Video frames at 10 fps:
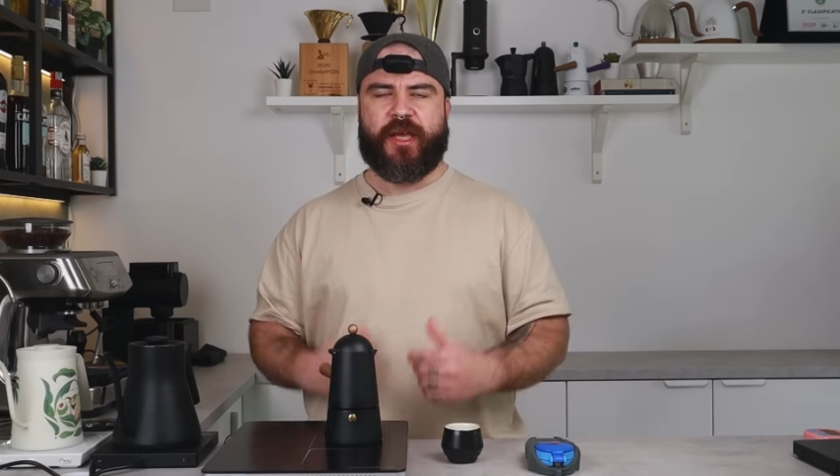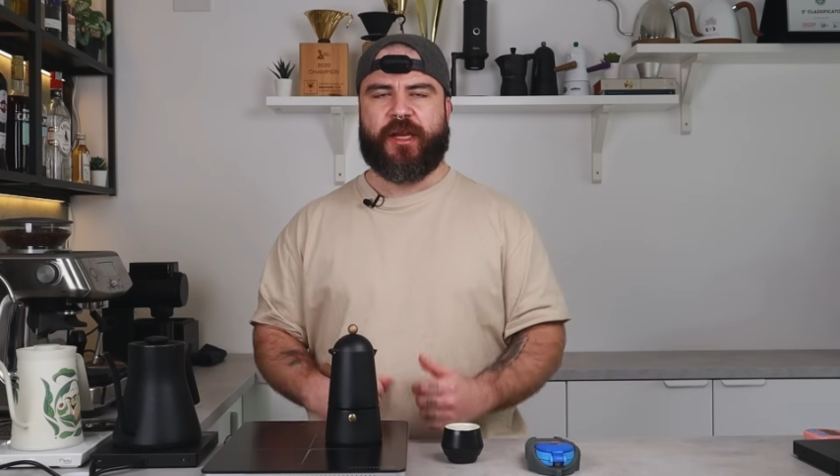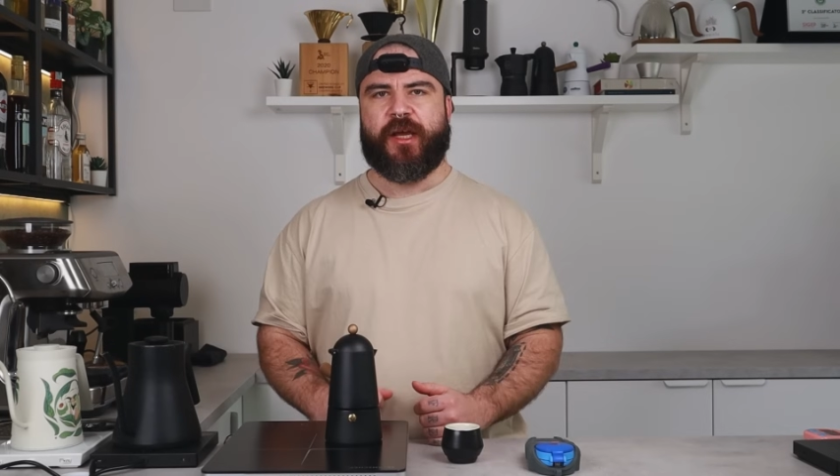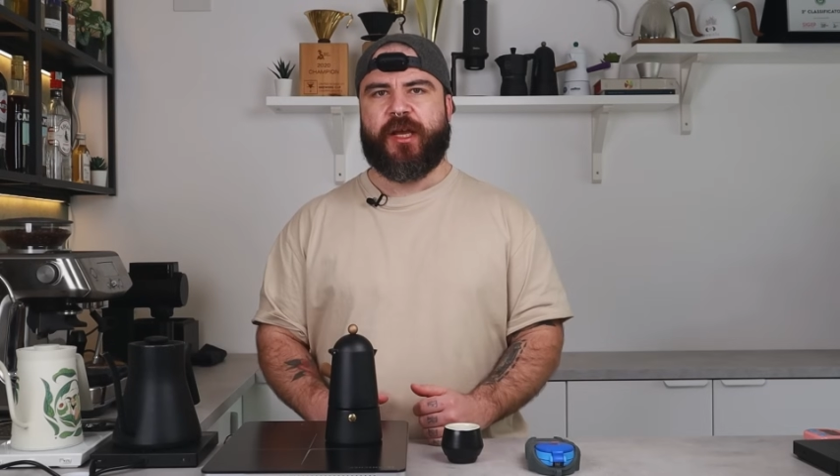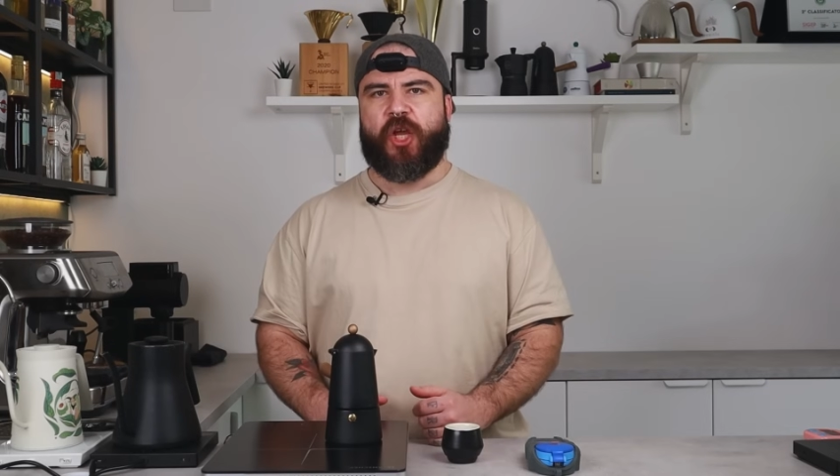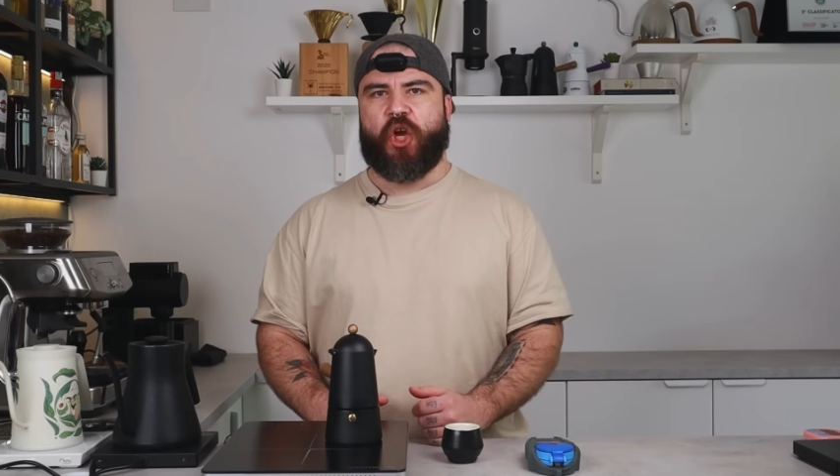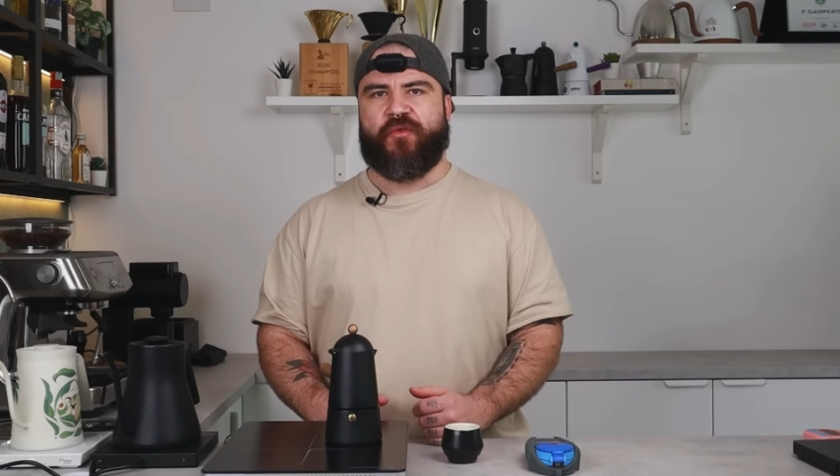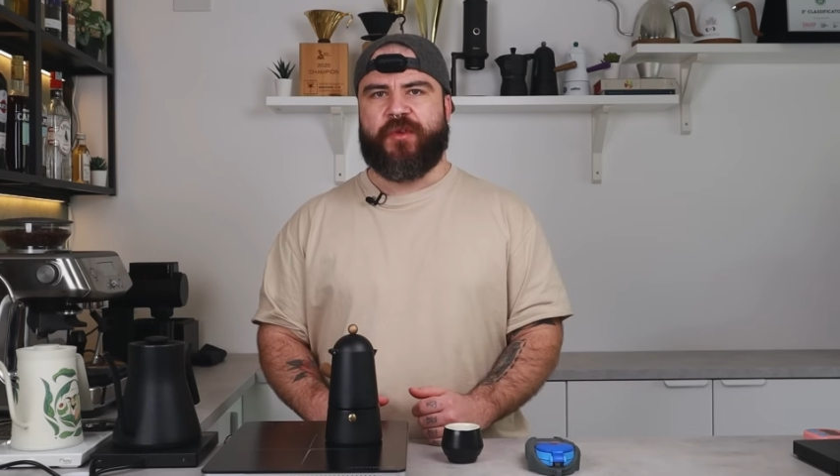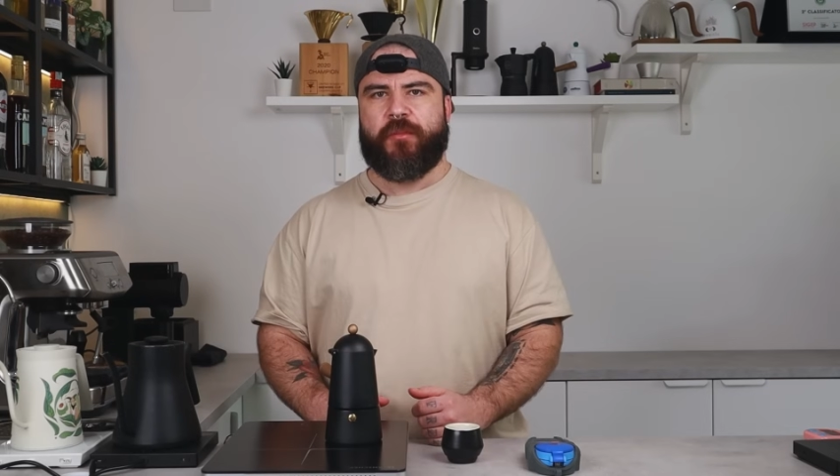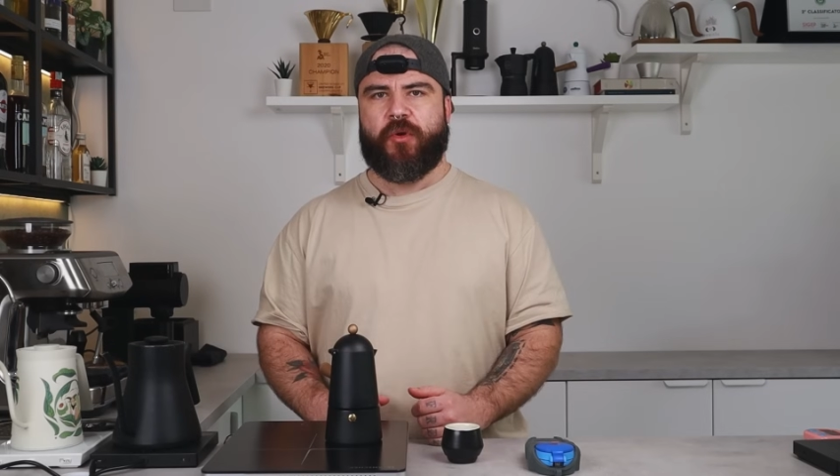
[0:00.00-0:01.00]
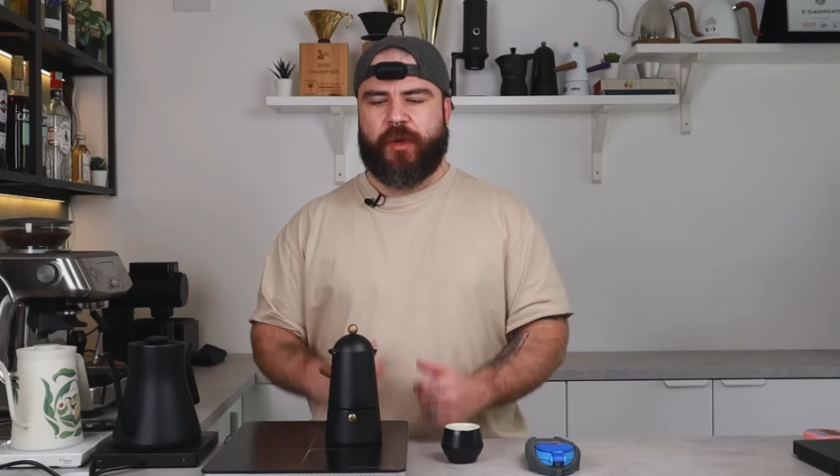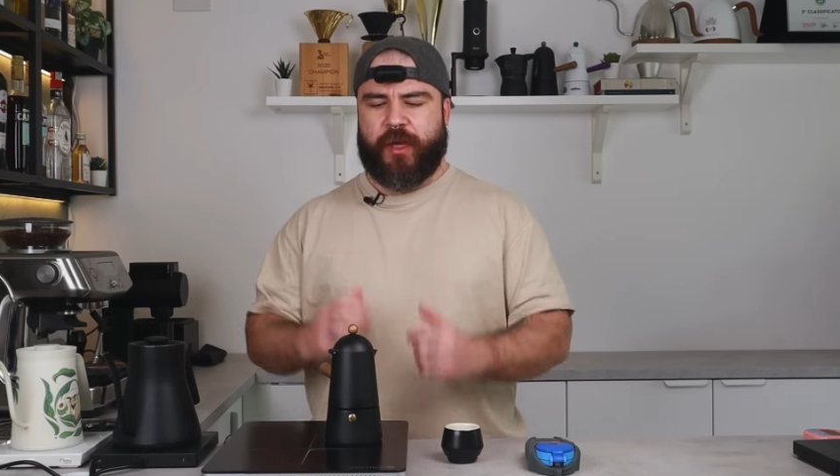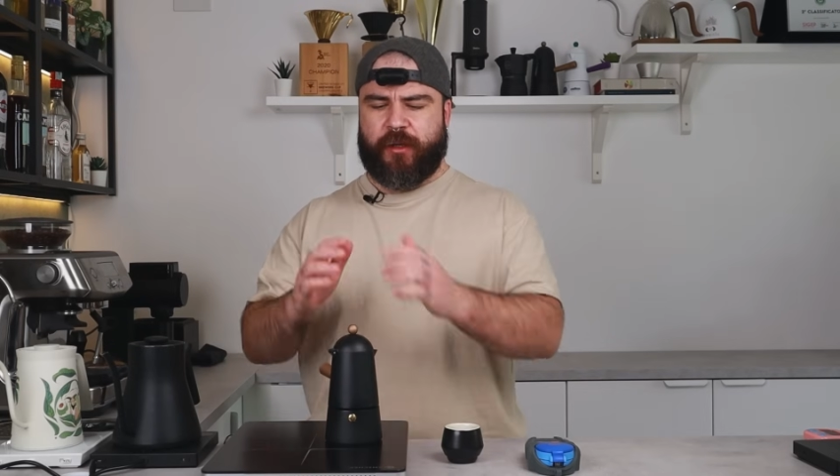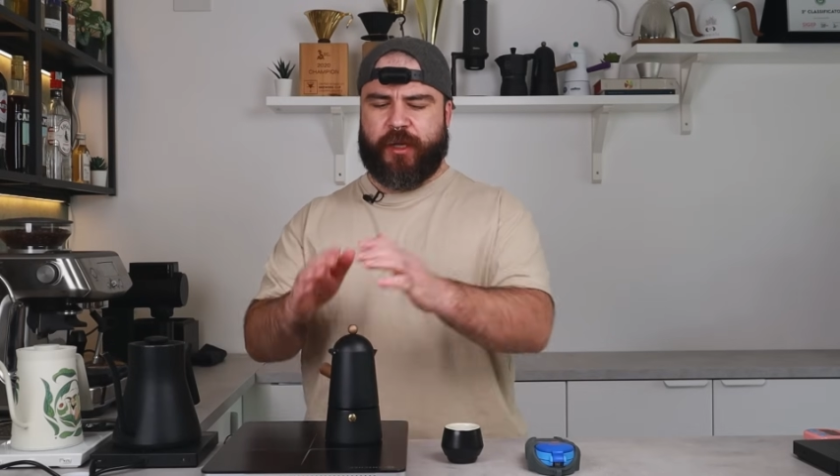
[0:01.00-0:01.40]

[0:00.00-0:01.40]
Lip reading: in coffee brewing,